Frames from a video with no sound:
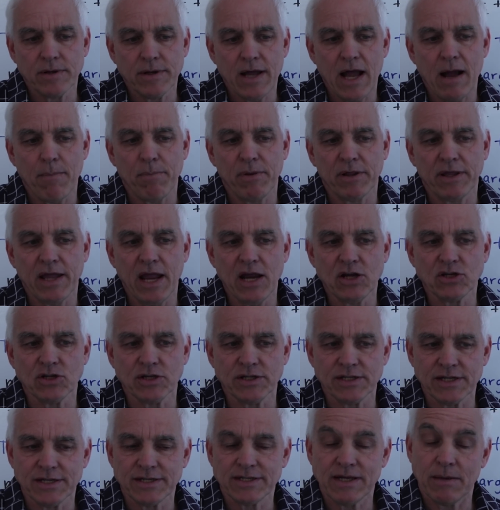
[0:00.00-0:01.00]

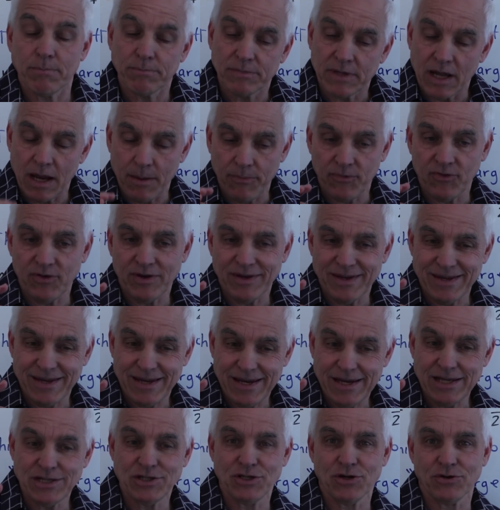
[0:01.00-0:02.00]
applications, it's sometimes
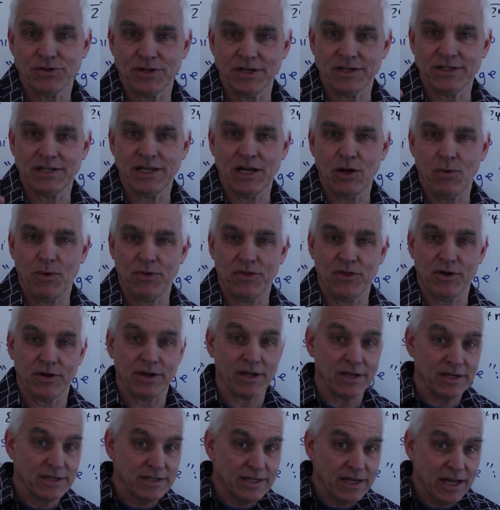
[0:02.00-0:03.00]
easier to deal with the
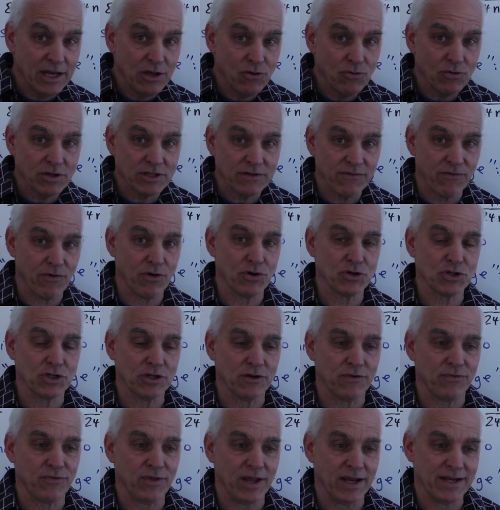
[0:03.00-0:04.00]
continuous version
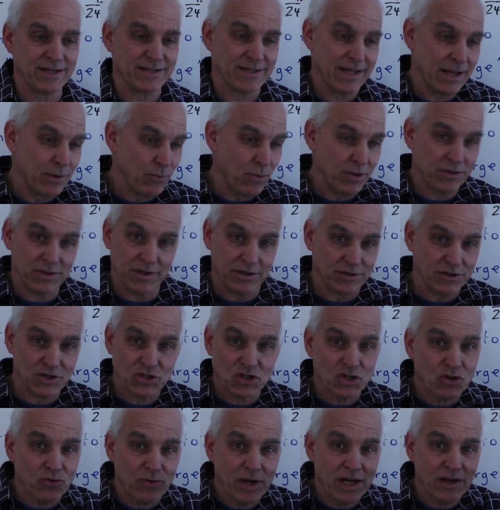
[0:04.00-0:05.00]
of things than with the
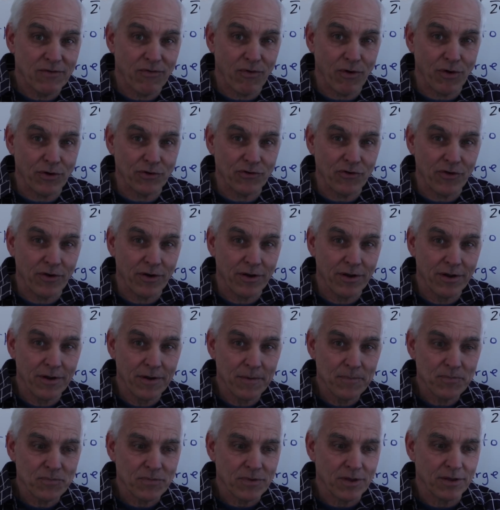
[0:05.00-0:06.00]
discrete version.
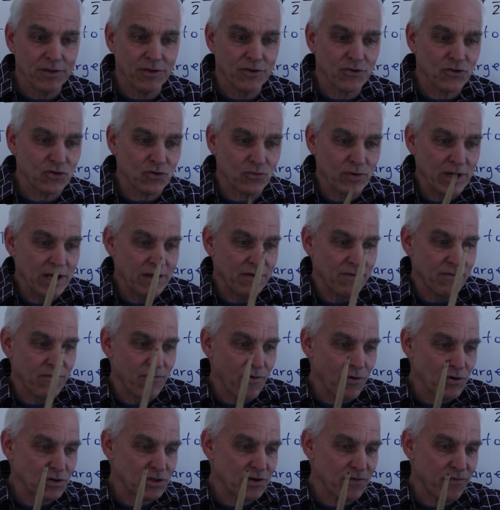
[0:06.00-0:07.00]
The discrete
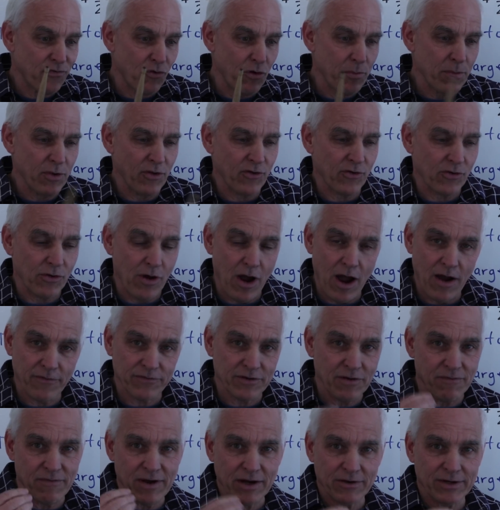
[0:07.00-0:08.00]
version formulas are
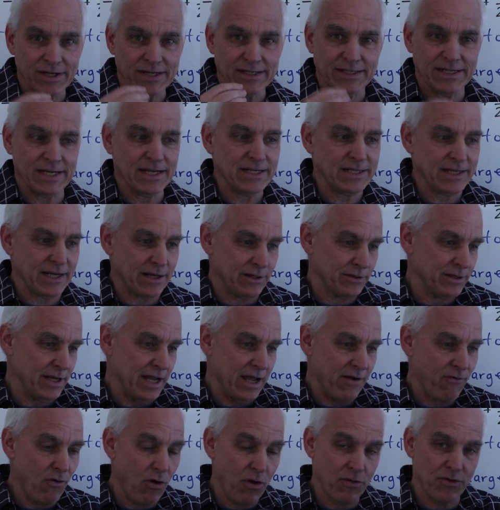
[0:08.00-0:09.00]
often very detailed and
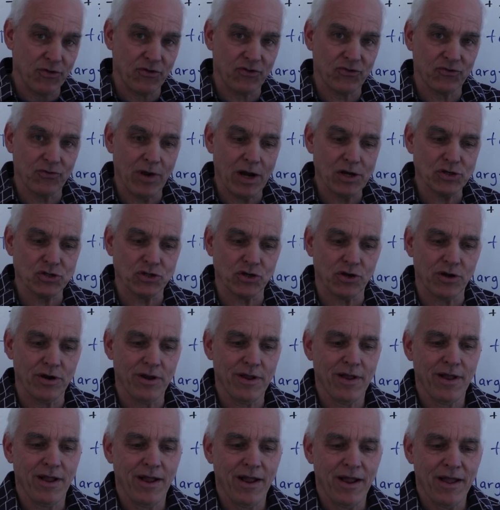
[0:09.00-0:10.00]
have all the structure
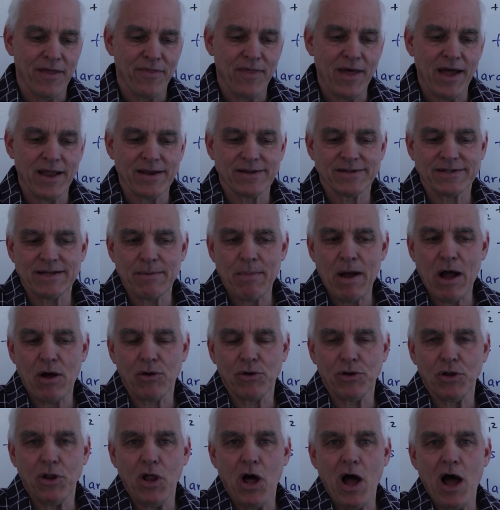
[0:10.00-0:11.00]
that's somehow
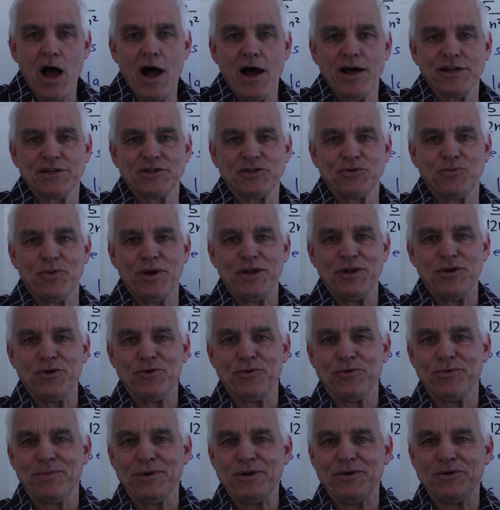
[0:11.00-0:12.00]
lost when
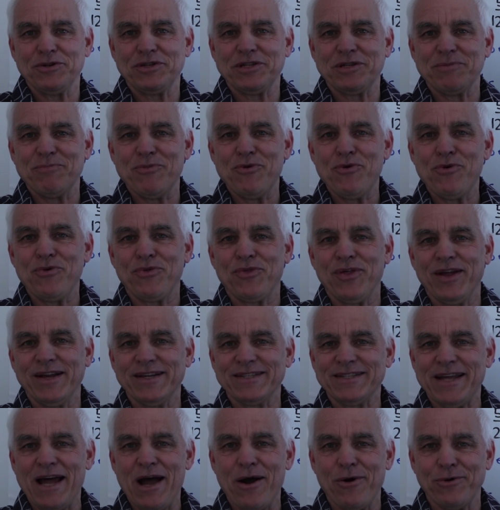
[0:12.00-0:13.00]
you smooth
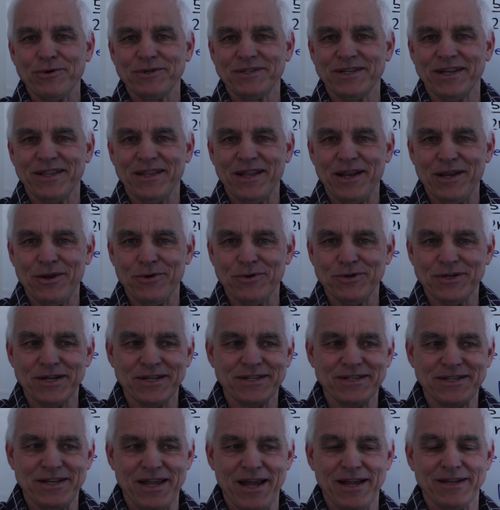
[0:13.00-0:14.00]
things out, and then you
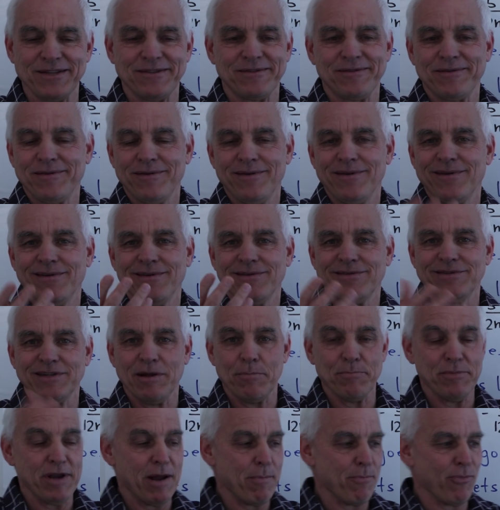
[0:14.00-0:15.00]
just get
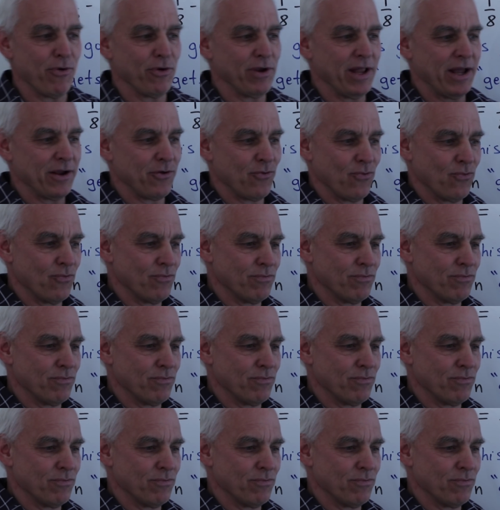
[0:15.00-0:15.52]
some number like